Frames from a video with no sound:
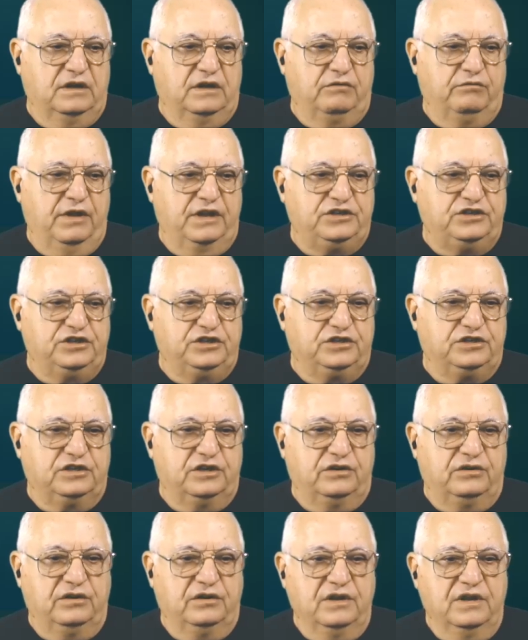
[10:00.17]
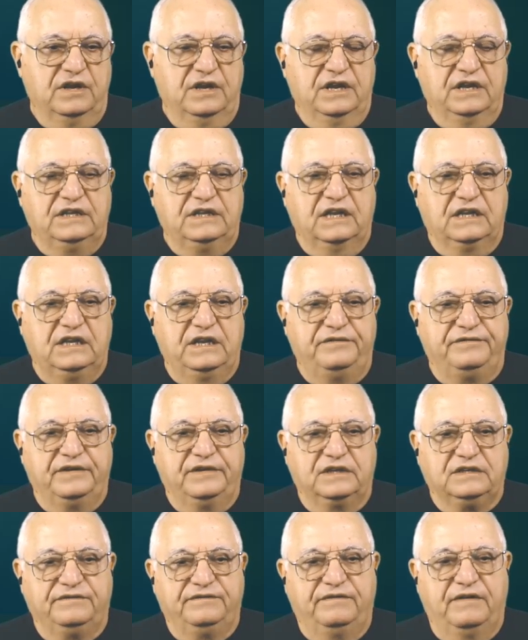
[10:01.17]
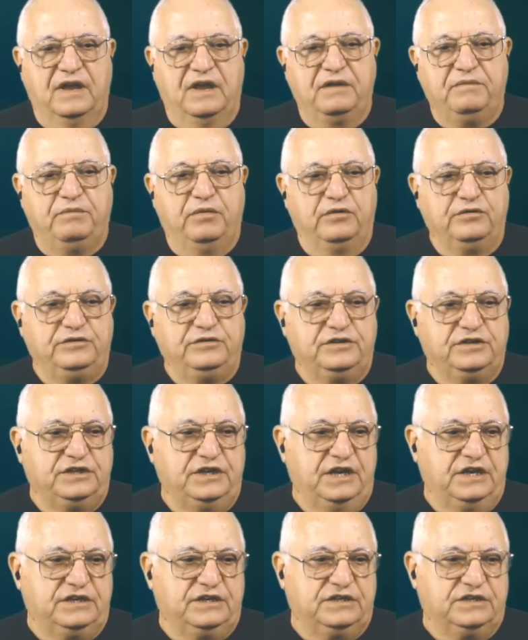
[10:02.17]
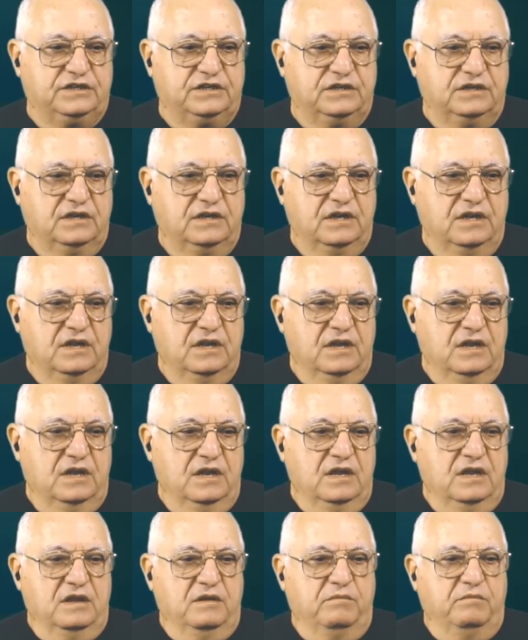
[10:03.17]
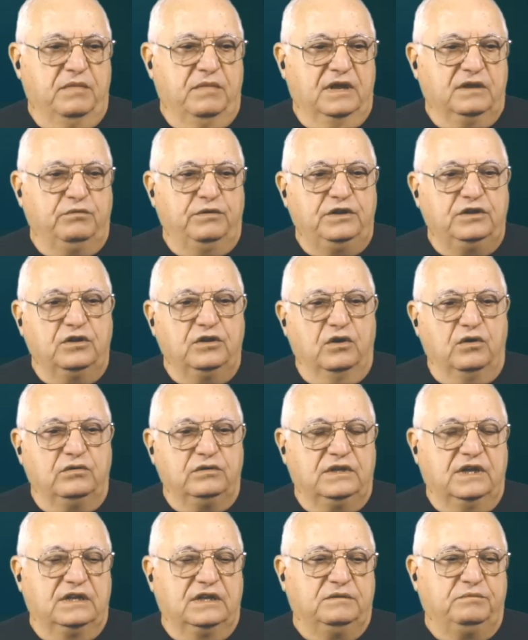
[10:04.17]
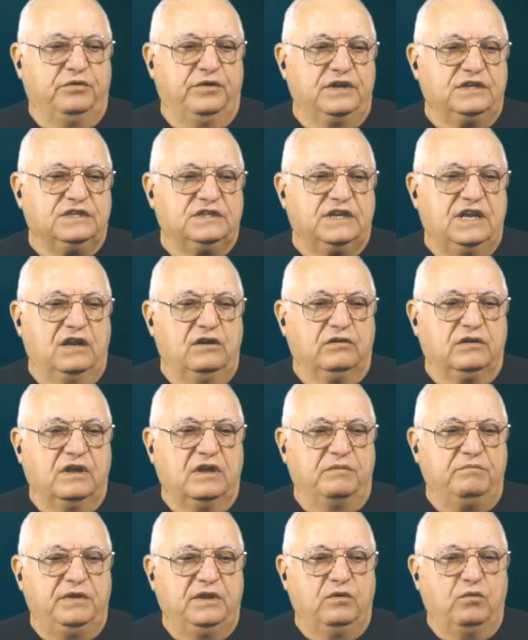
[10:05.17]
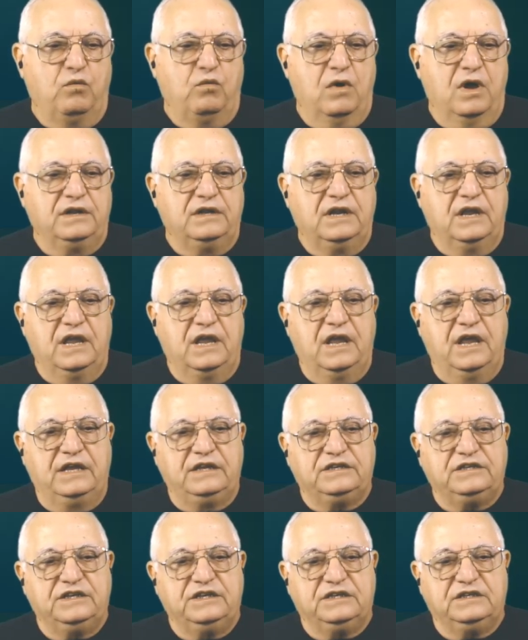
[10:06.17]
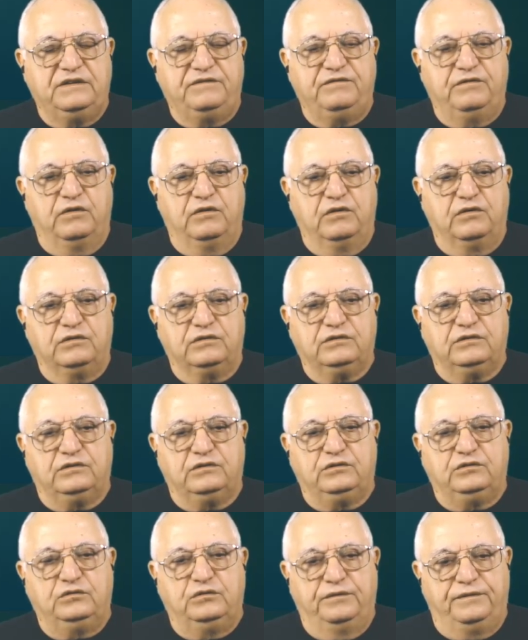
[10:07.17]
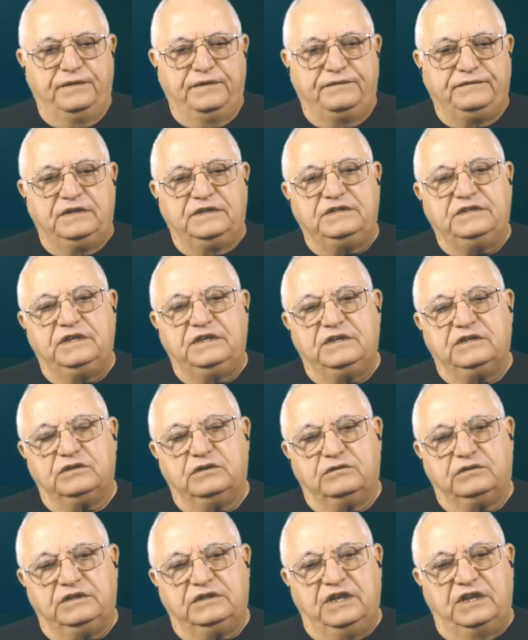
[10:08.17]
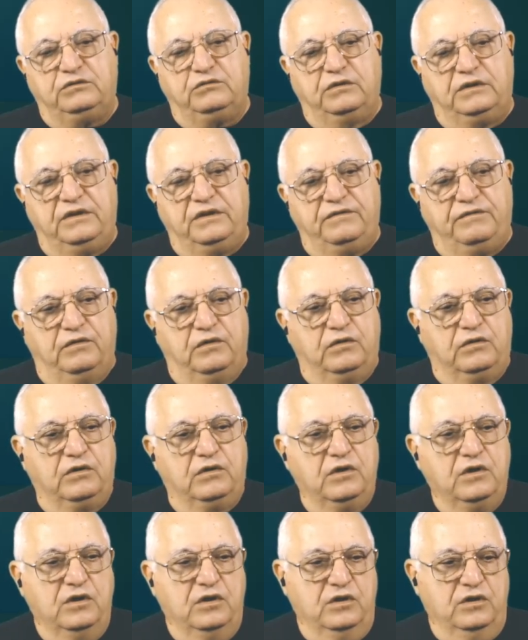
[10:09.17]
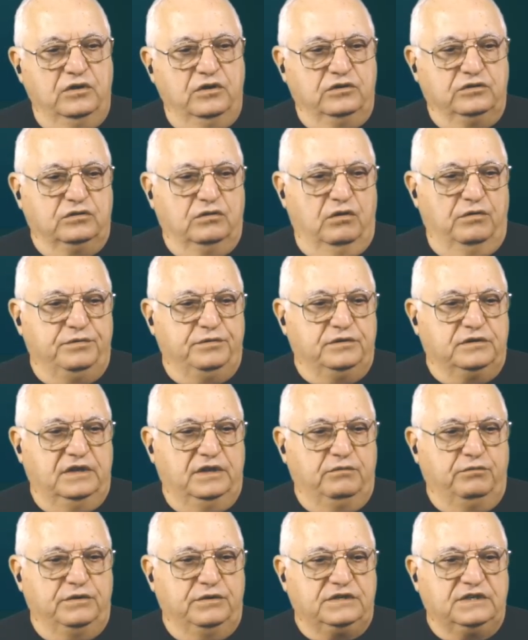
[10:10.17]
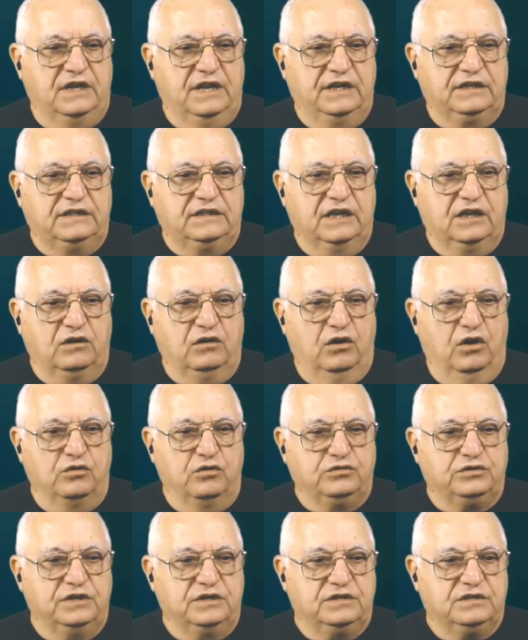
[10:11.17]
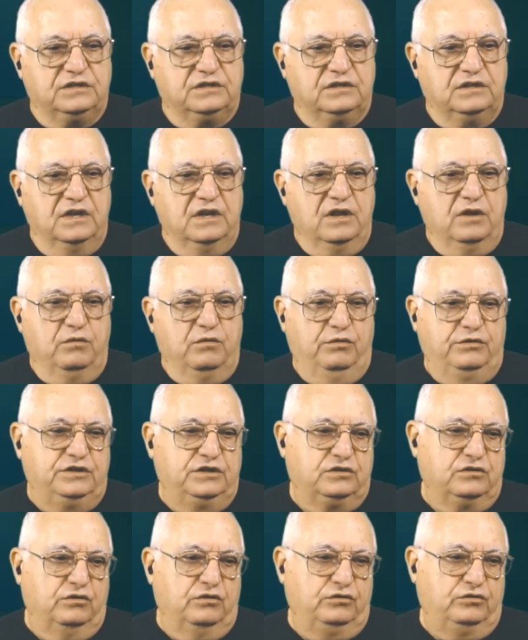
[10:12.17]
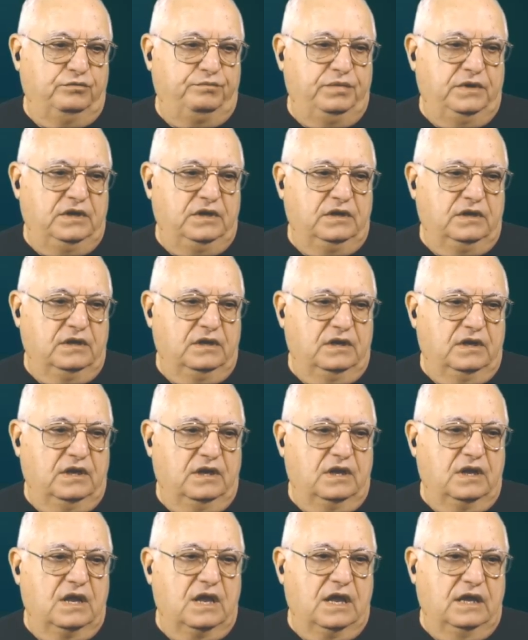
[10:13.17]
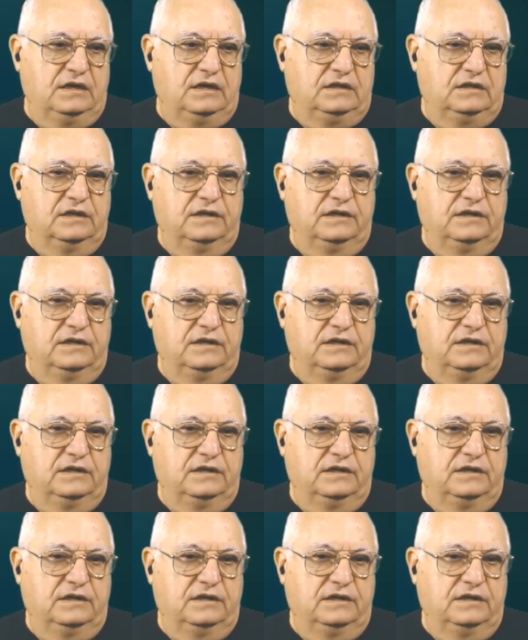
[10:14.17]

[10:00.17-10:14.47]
register, and that gives us 5.6 but we know that prescaler can be 1, 8, 64, 256 or 1024. So obviously we select the closest, which is going to be 8.